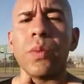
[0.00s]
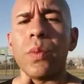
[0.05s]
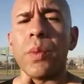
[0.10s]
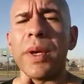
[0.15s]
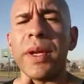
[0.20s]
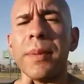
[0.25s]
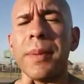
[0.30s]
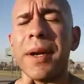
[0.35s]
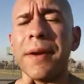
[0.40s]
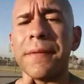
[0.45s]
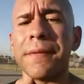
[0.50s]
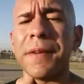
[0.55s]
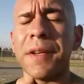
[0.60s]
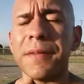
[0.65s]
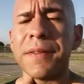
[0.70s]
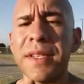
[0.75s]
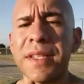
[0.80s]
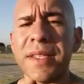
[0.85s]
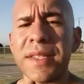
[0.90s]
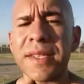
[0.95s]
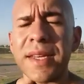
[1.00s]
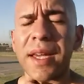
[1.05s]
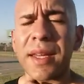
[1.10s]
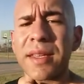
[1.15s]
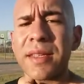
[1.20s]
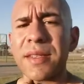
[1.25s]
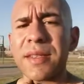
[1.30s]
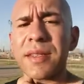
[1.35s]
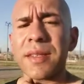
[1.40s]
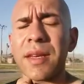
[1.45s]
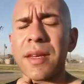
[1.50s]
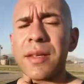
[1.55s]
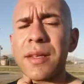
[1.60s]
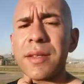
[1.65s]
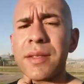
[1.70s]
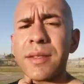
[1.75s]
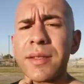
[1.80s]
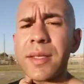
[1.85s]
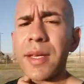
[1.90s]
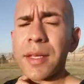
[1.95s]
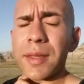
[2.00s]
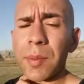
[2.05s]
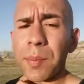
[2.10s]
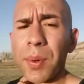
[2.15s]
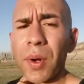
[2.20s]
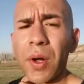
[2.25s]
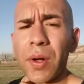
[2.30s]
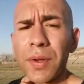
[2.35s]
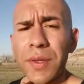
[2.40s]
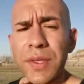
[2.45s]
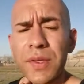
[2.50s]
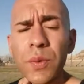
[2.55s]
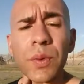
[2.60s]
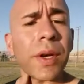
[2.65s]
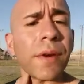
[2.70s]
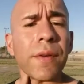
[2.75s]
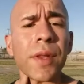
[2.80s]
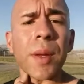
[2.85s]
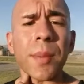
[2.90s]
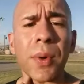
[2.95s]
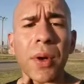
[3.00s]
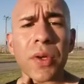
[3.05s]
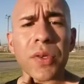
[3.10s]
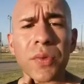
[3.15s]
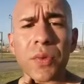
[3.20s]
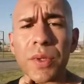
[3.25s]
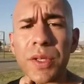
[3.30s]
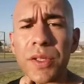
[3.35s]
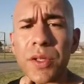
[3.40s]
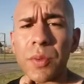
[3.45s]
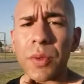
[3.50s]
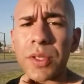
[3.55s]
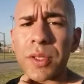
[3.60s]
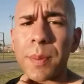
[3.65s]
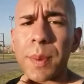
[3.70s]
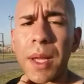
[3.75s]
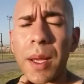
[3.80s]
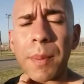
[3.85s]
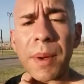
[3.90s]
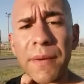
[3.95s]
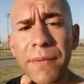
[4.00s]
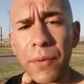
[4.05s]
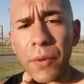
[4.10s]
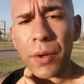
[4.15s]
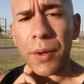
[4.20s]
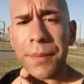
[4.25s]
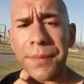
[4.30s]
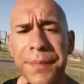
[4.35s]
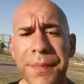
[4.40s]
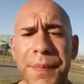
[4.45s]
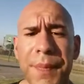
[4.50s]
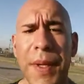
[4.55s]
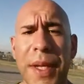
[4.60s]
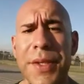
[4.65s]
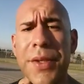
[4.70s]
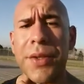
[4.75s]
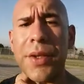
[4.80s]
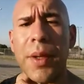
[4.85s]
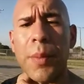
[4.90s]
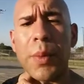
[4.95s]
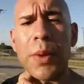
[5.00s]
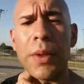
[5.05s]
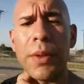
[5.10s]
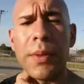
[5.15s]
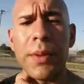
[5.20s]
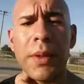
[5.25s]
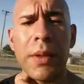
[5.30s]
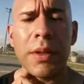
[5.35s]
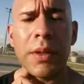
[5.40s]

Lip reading: wait about 15 seconds, take the pulse, whatever that pulse reads, you multiply it by 4, that's your number.